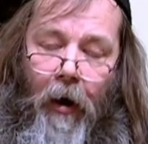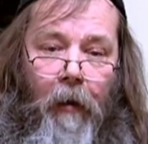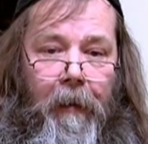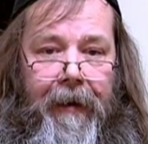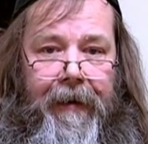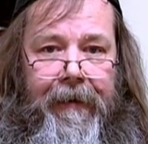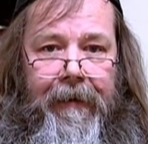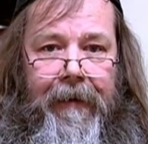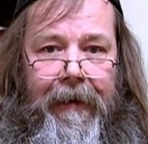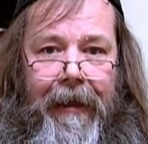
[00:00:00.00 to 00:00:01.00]
open
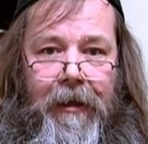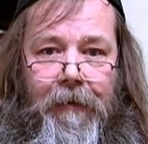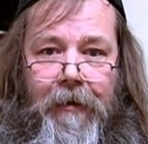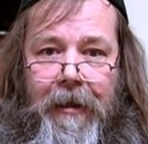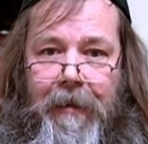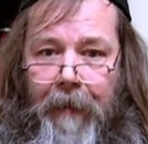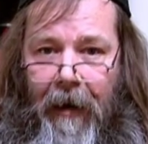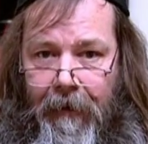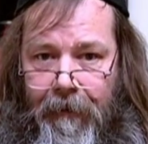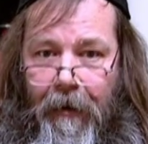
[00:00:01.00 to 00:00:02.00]
that you've just
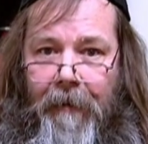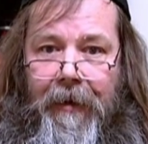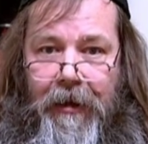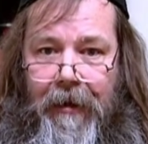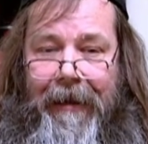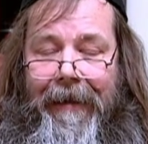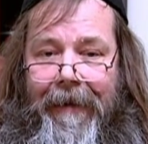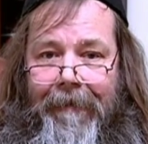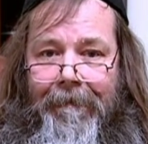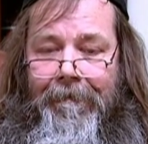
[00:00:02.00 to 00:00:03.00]
plucked from the tree,
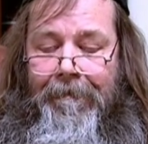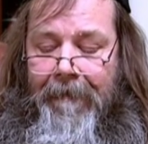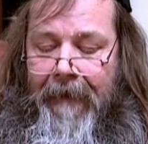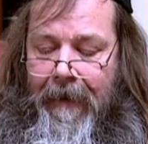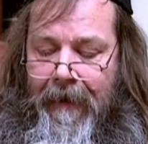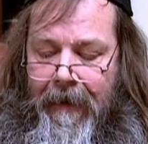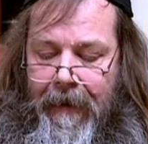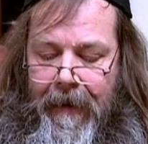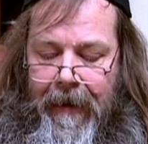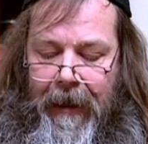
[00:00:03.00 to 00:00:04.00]

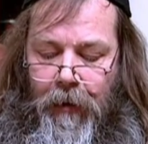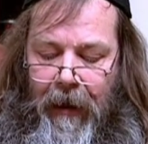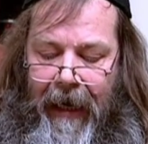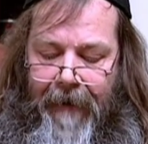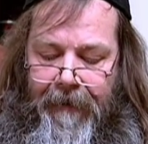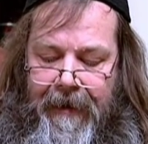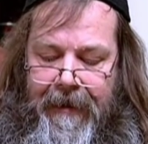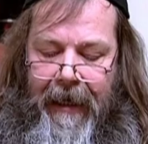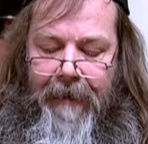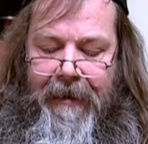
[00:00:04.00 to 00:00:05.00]
it will have the
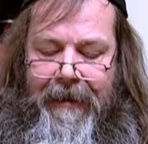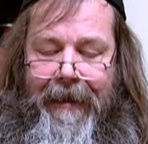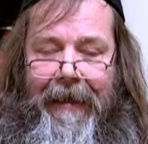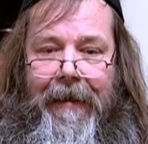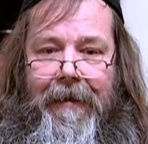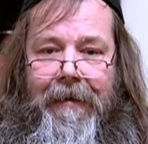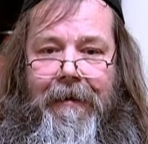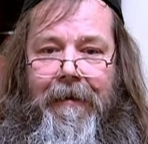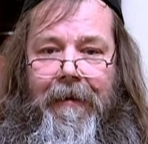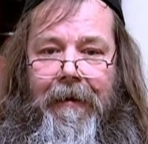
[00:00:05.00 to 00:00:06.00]
same
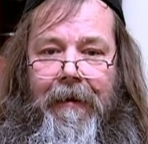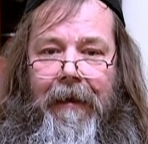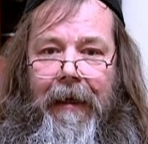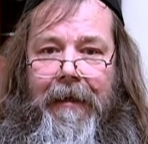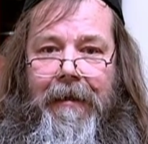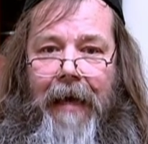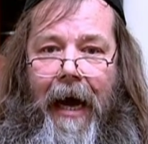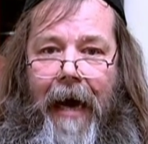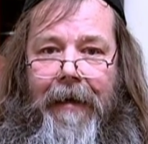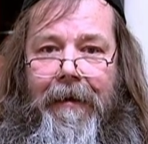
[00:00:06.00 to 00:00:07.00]
seeds
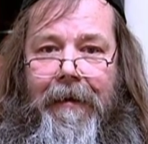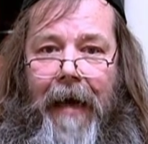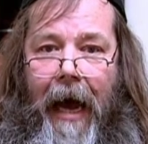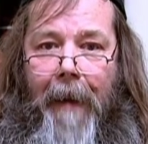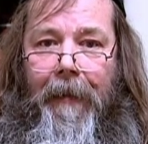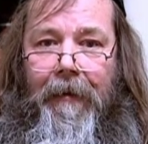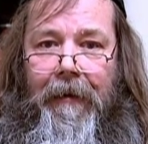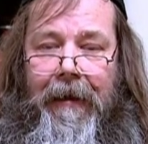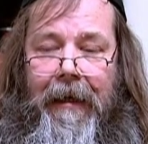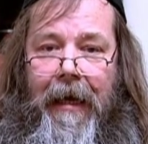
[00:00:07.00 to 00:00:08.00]
inside the apple
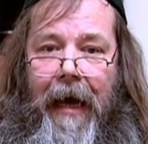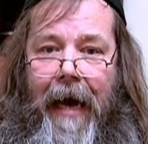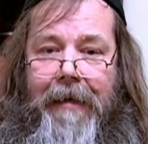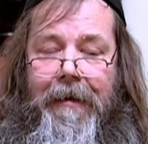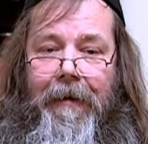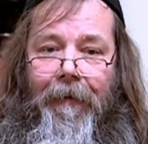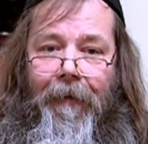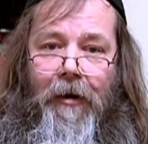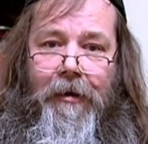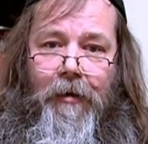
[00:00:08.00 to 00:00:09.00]
as the
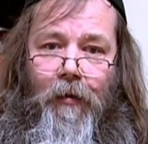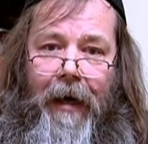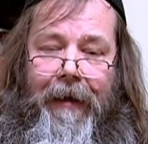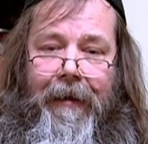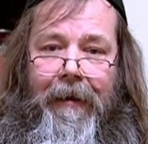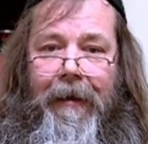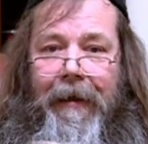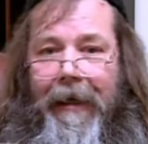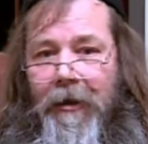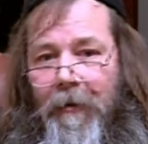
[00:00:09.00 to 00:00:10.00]
first one
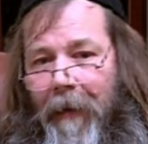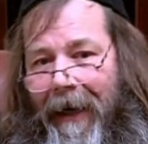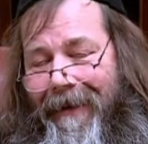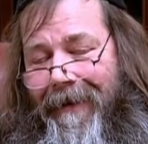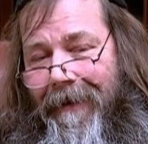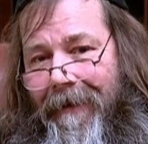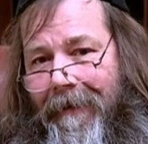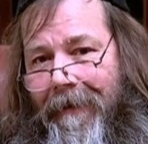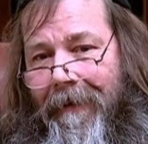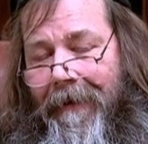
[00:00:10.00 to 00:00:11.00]
that you planted,
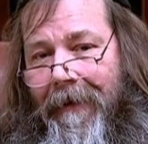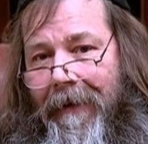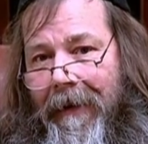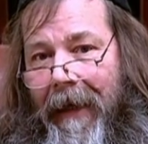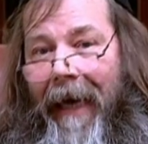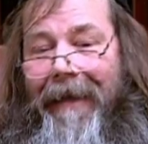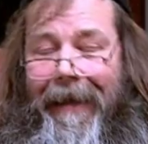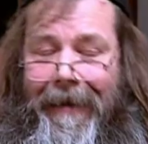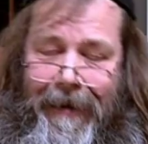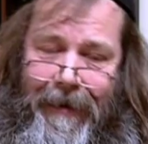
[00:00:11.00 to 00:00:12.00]

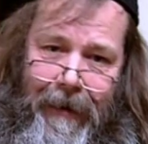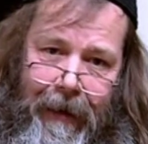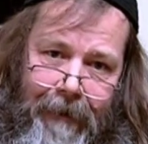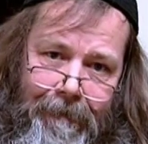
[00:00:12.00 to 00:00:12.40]
identically.